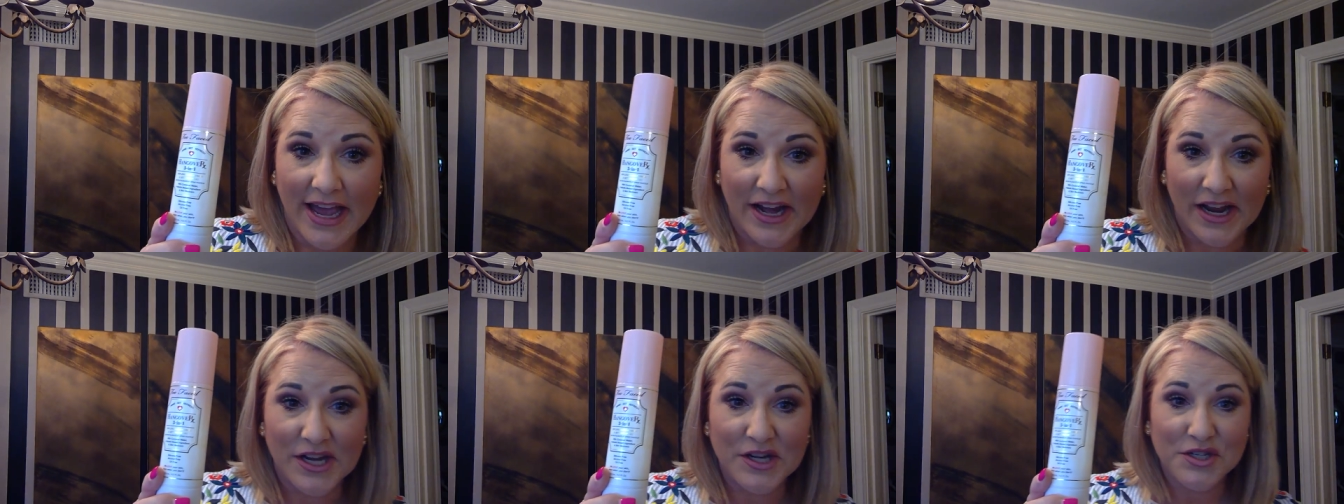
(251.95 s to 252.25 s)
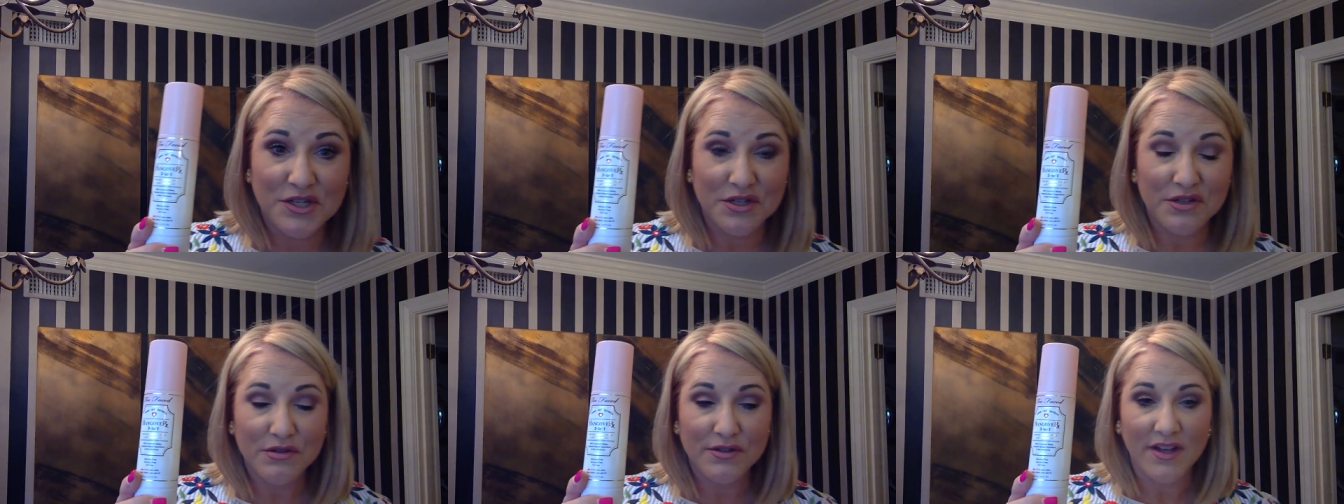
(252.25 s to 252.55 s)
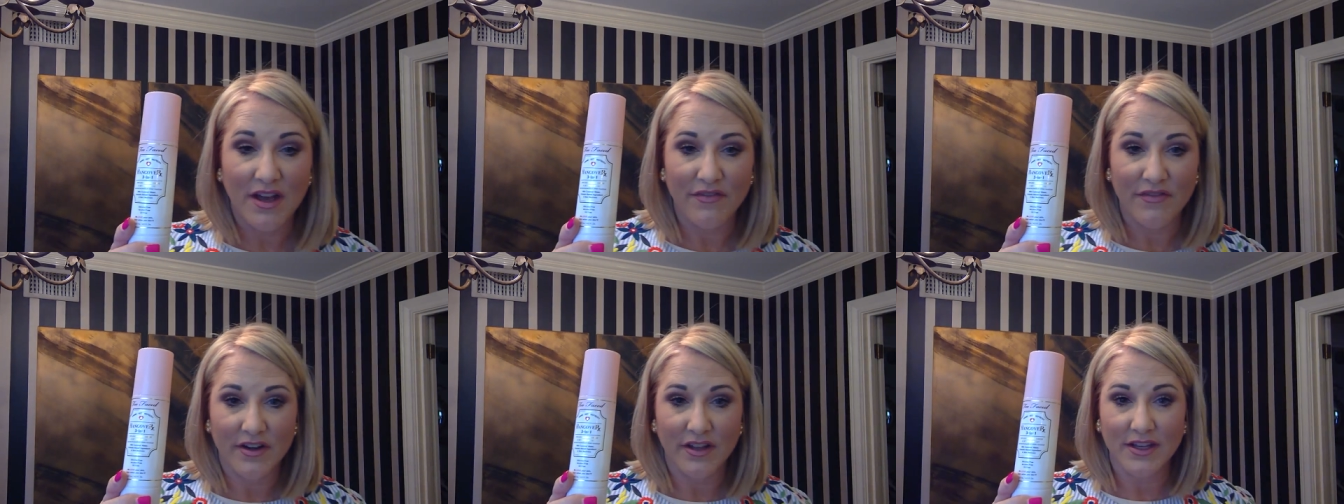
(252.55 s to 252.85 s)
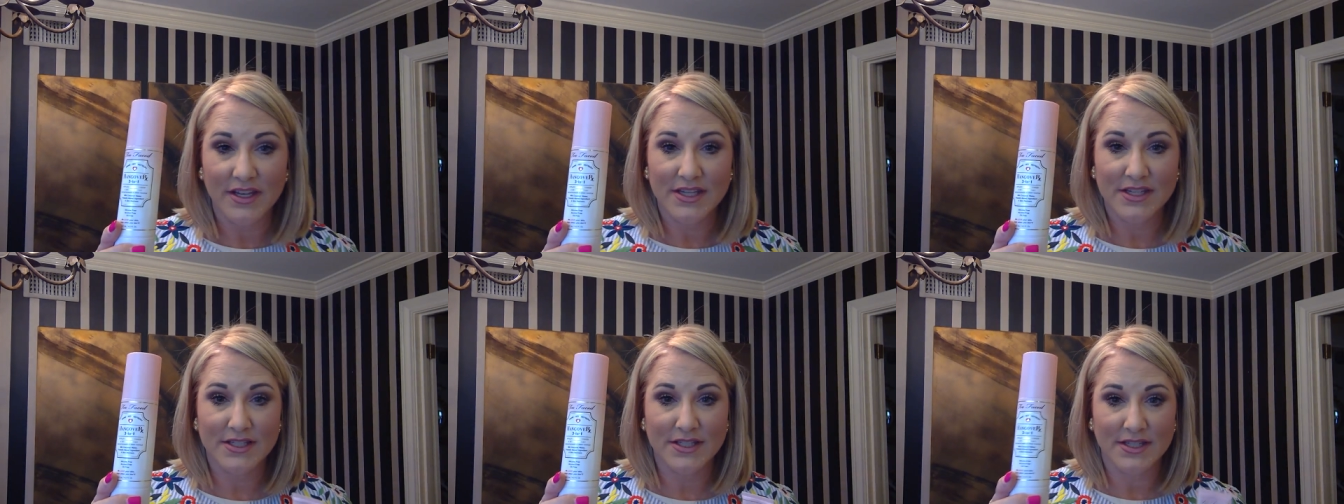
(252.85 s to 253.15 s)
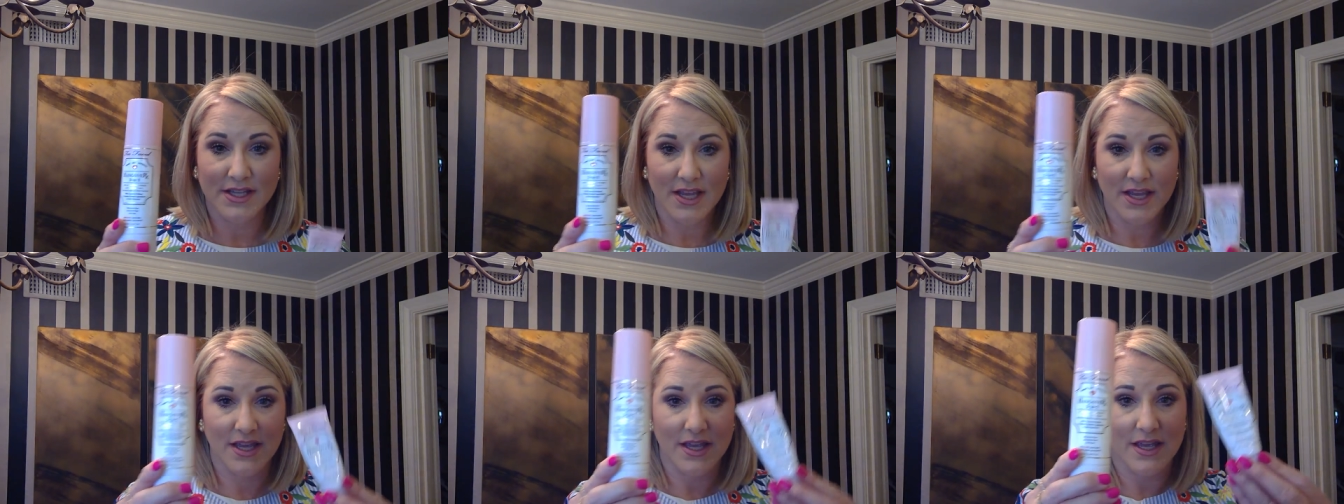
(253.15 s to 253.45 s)
And I do definitely
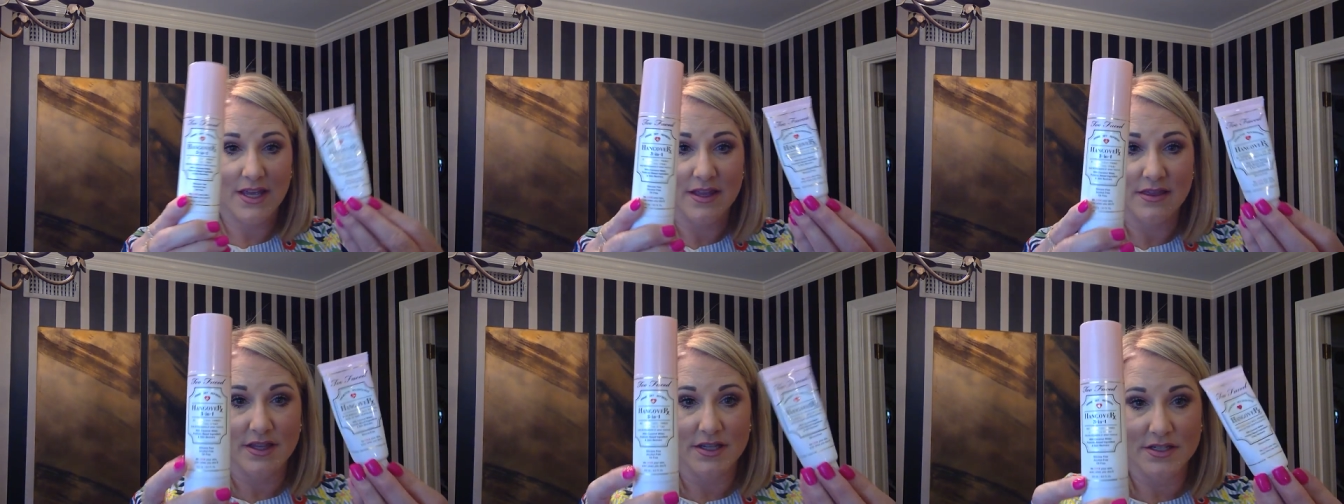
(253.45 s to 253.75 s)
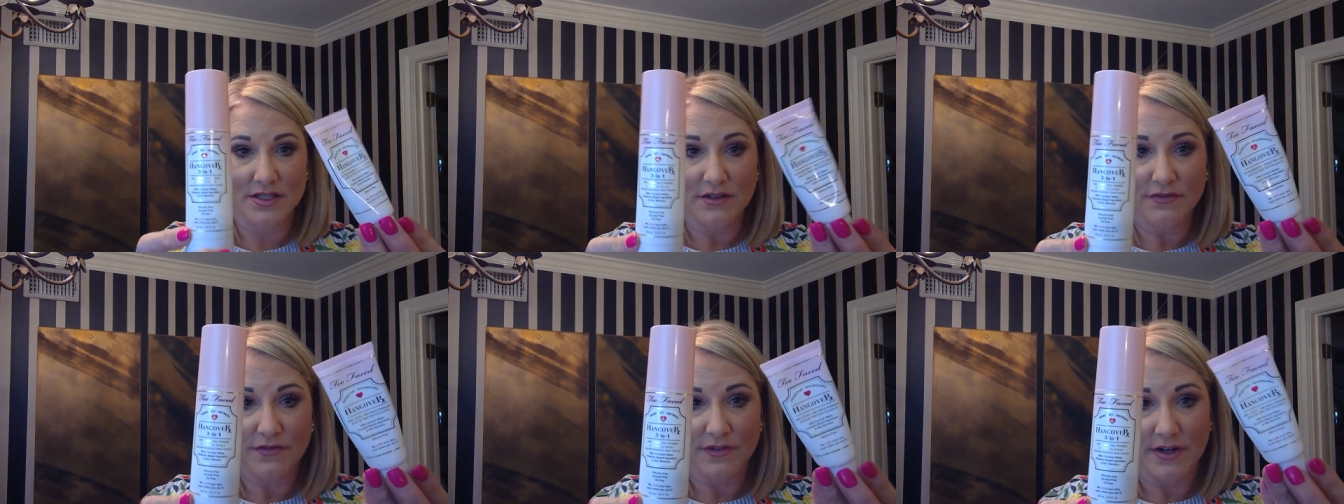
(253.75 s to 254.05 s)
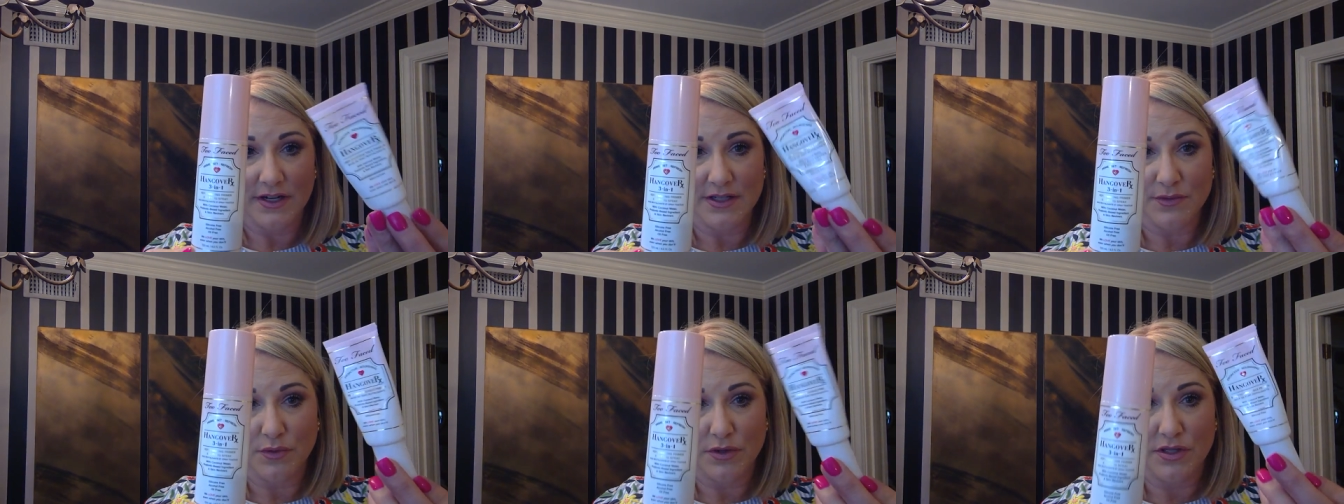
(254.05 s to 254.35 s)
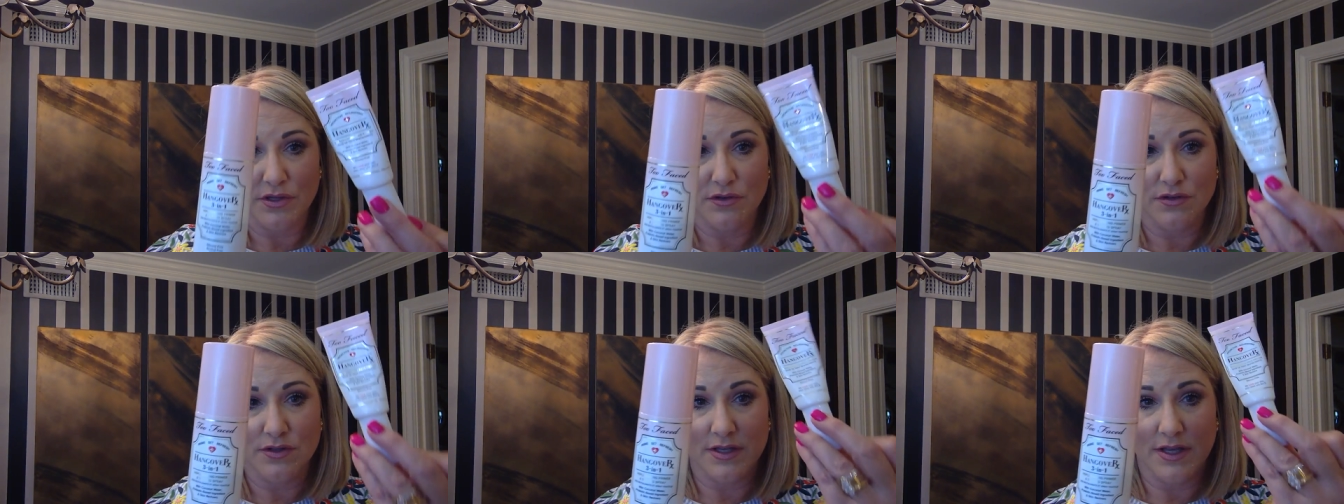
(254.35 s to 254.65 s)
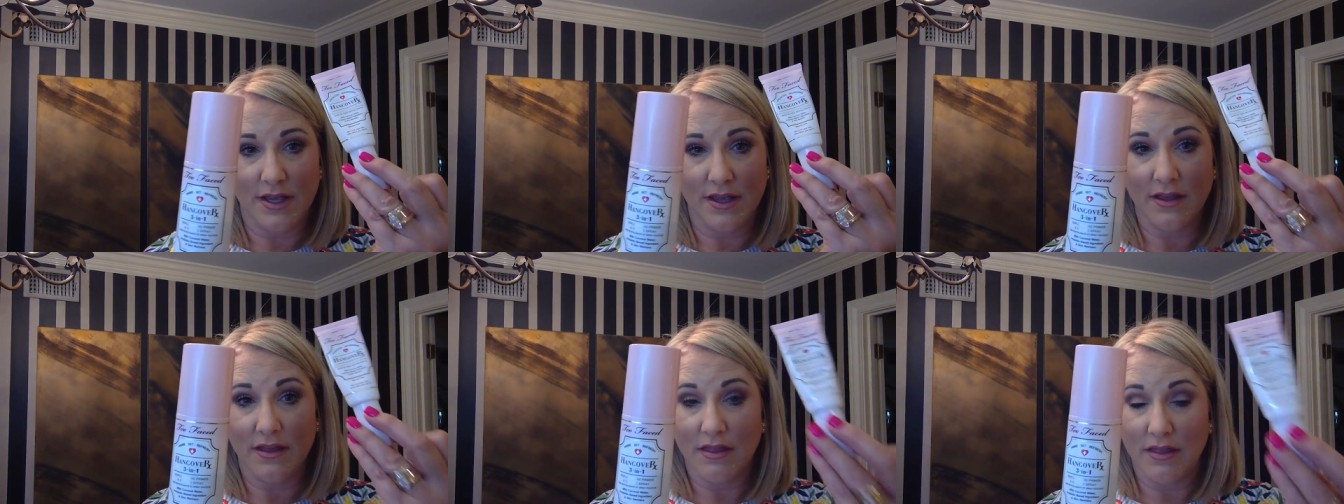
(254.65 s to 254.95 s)
see the difference with using